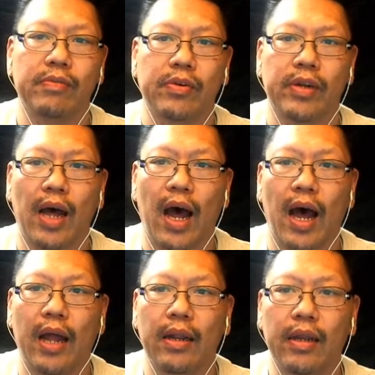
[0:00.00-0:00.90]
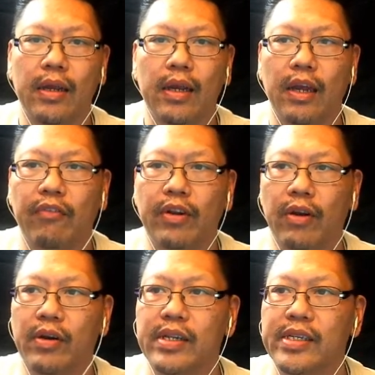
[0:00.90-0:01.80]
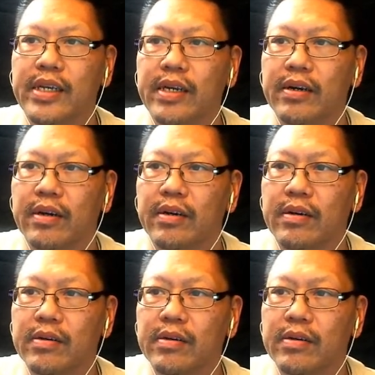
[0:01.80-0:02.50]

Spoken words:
or not? If you notice here,